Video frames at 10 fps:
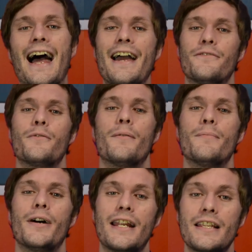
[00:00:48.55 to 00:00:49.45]
Hey everyone,
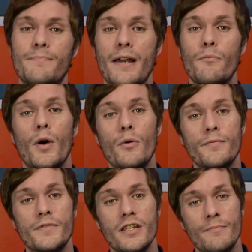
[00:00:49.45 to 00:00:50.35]
my name's Ben,
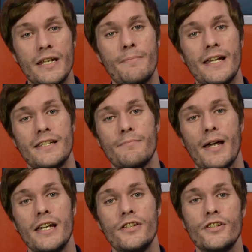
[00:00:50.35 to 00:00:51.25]
welcome to the mini painting
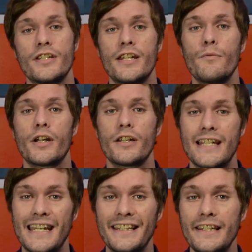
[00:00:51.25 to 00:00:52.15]
page and today we're going to
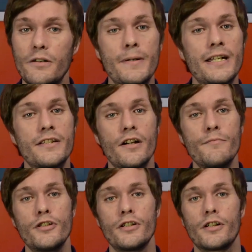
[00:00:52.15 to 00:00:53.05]
take a little bit of
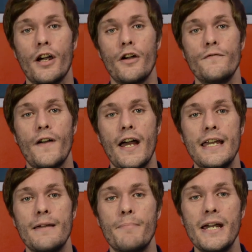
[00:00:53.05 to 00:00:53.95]
time to look over
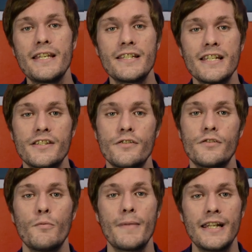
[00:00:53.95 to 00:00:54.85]
a base that is
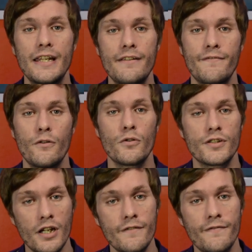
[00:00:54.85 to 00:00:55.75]
suitable mainly for
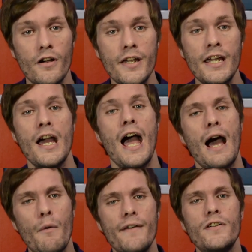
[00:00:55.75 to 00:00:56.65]
sci-fi.
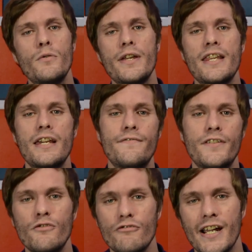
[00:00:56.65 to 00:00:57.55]
However, with a
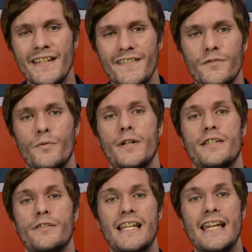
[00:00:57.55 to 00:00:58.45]
few creative
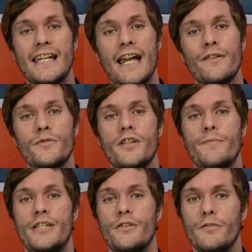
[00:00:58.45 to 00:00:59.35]
twists, it can also
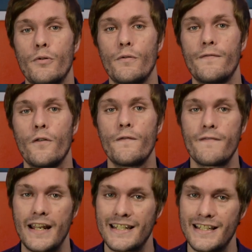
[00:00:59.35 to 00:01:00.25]
be suitable for
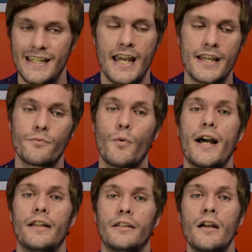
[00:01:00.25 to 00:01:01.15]
fantasy as
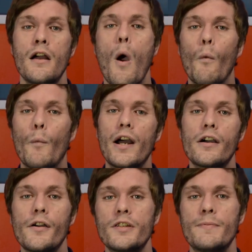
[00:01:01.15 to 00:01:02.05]
well. We are
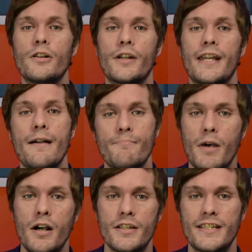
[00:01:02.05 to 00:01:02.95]
going to be looking at
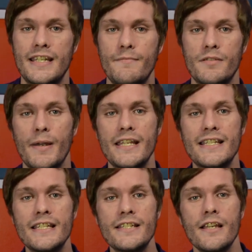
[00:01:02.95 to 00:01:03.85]
Mars themed
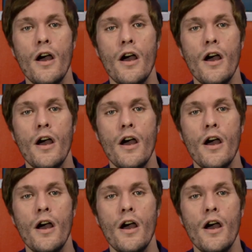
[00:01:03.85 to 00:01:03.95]
bases,